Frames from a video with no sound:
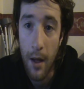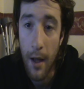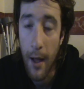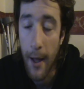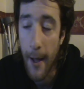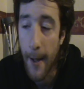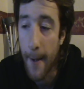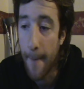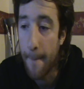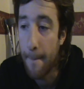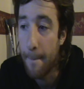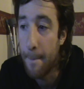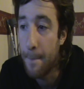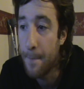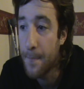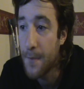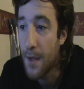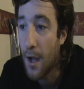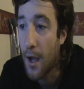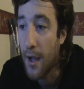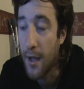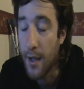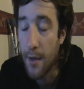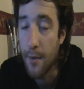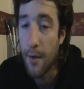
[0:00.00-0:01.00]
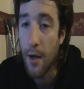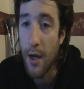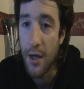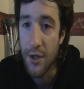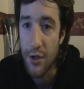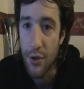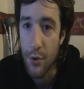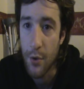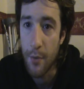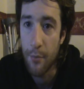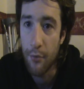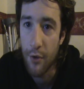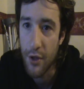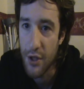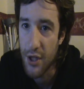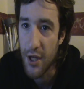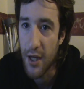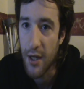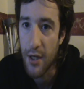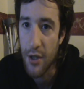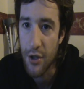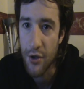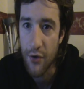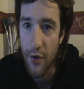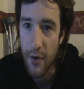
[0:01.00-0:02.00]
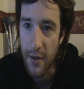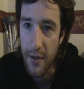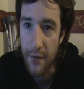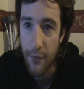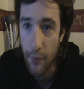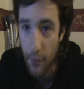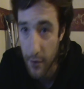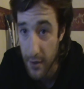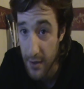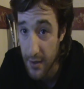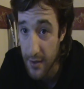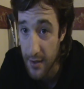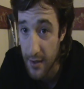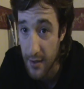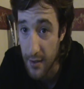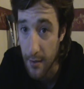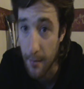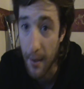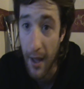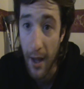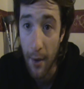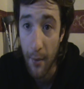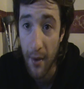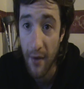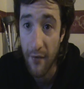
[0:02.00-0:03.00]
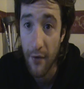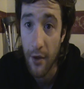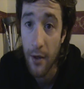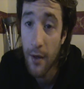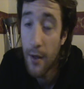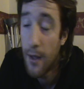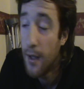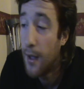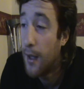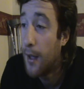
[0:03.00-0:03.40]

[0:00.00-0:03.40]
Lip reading: I do appreciate constructive criticism, however,